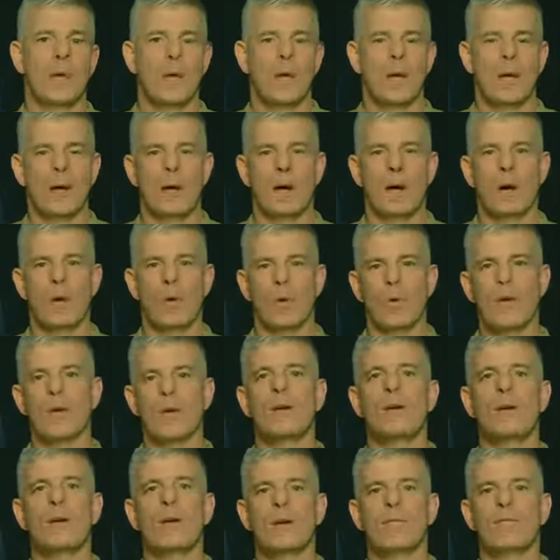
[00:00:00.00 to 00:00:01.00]
Uh, we
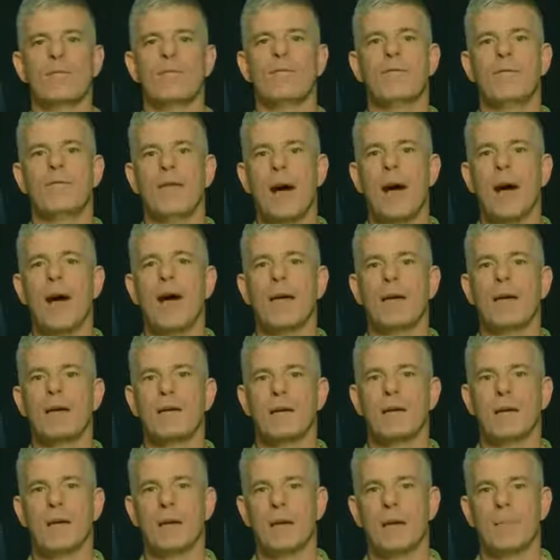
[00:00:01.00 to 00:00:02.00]
are going to
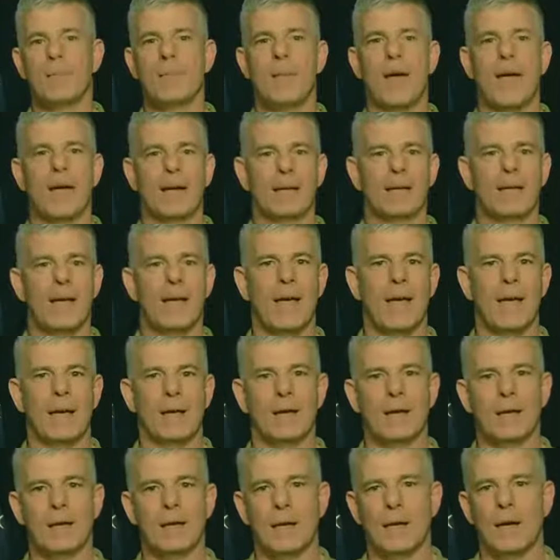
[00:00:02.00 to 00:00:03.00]
find
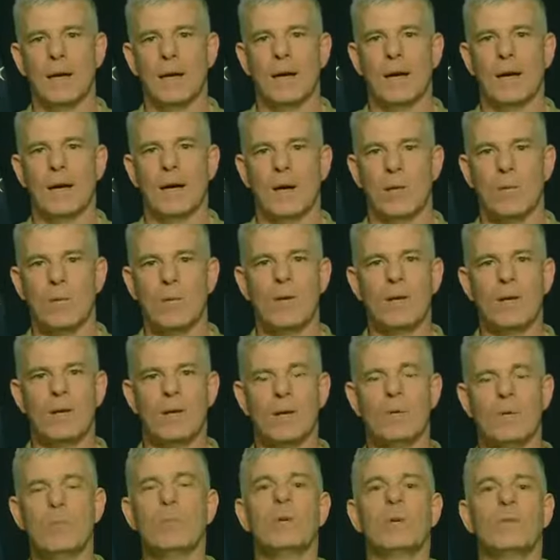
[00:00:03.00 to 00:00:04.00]
Baghdadi, uh, and we,
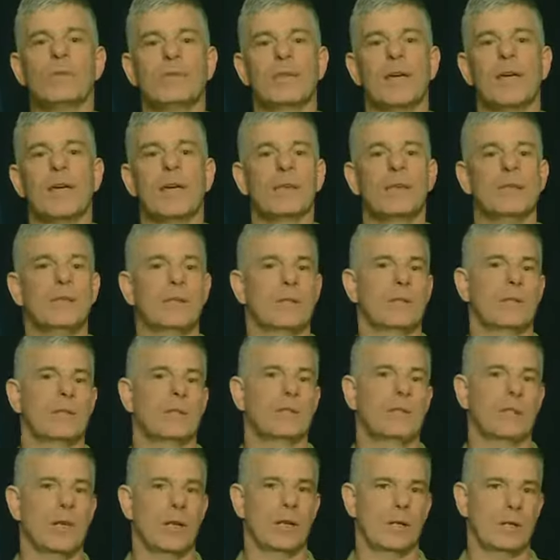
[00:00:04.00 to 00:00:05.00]
he will taste
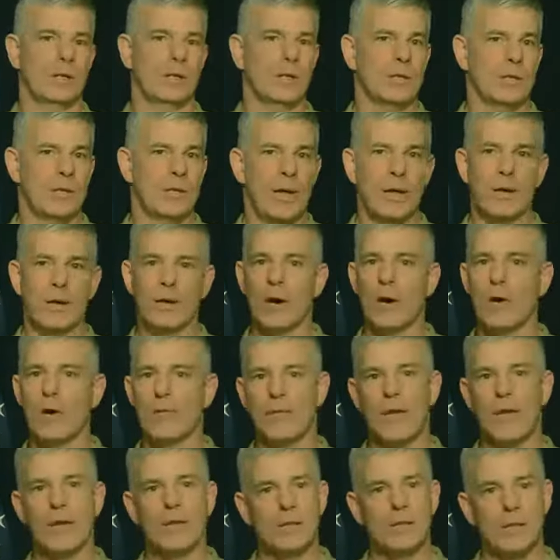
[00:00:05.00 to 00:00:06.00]
justice. I don't know
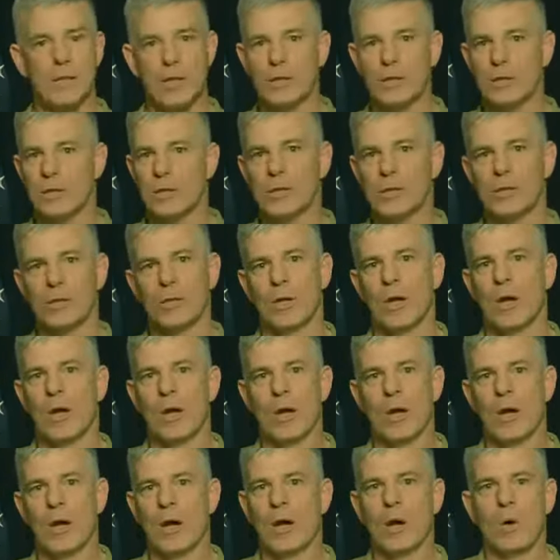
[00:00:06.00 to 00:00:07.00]
if that justice
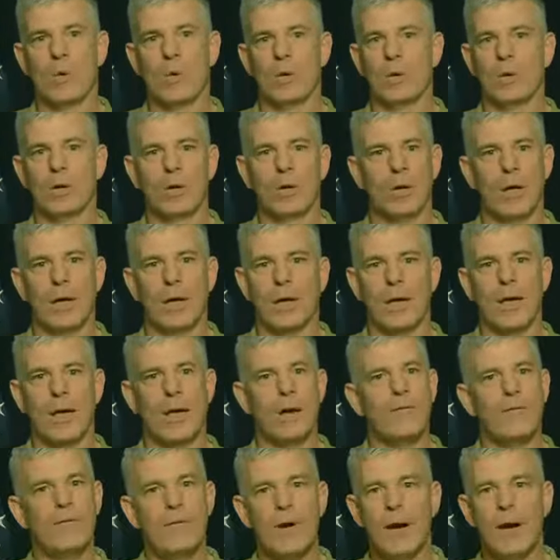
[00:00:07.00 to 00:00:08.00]
will look like a
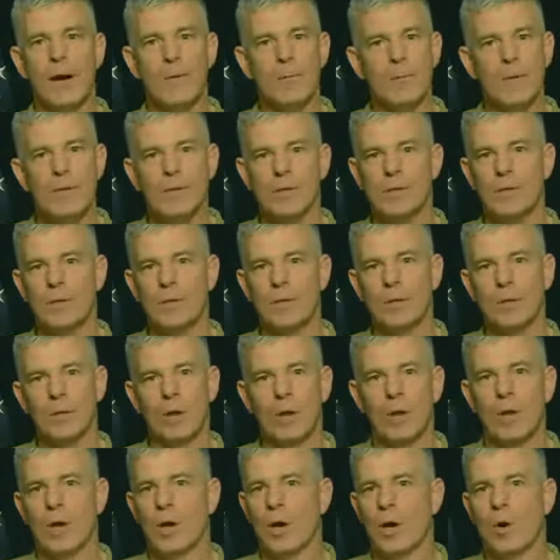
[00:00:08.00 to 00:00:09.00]
Hellfire missile
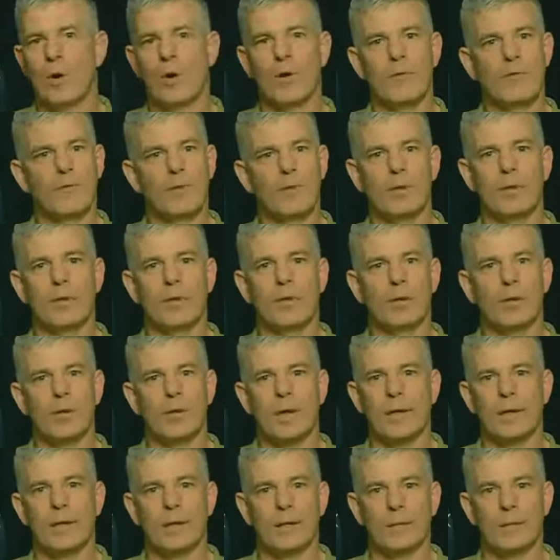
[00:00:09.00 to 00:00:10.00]
or if it'll look
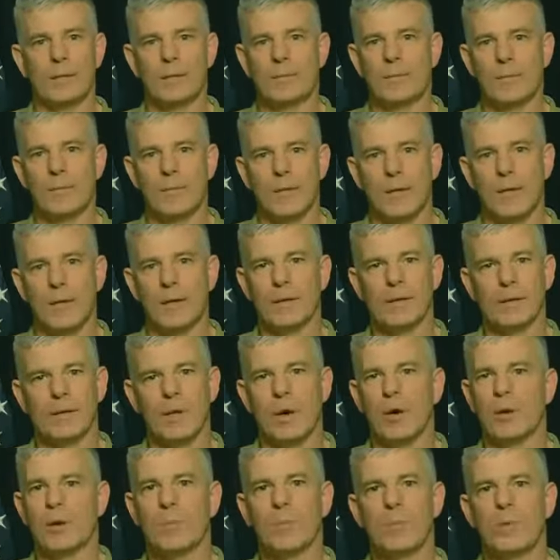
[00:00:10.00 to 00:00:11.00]
like a, a
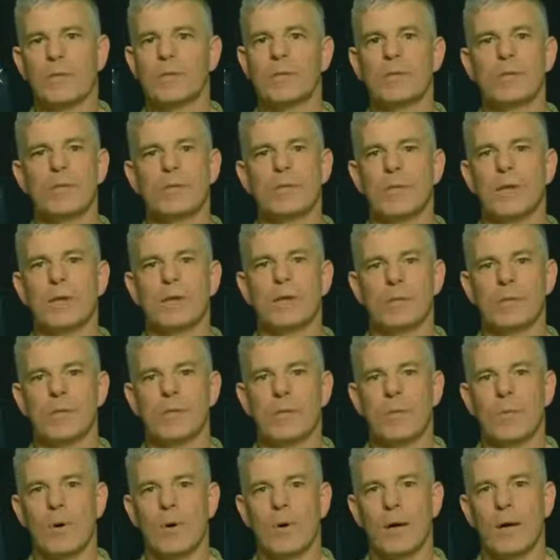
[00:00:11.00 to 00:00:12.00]
dark prison cell
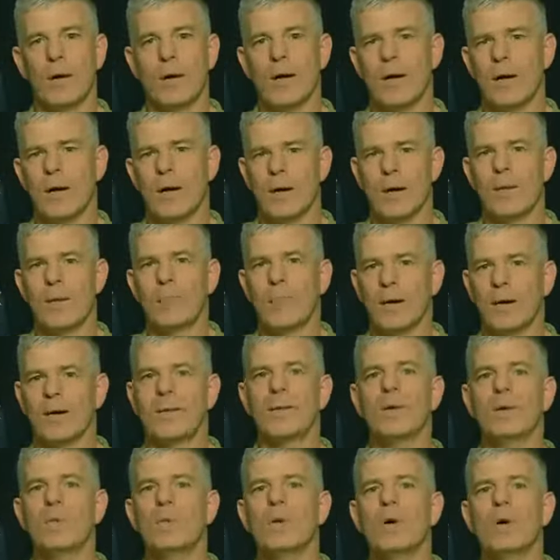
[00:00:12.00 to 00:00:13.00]
somewhere. But
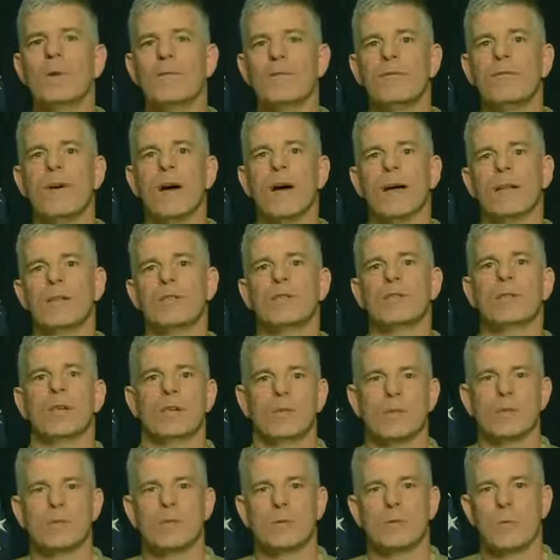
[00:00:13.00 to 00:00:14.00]
he will find
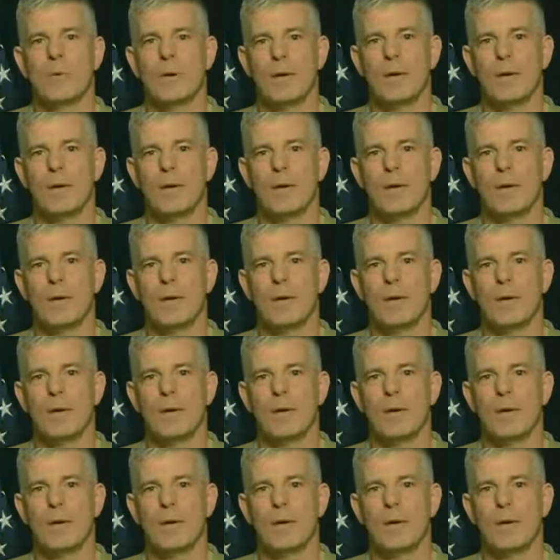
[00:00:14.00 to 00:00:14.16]
justice one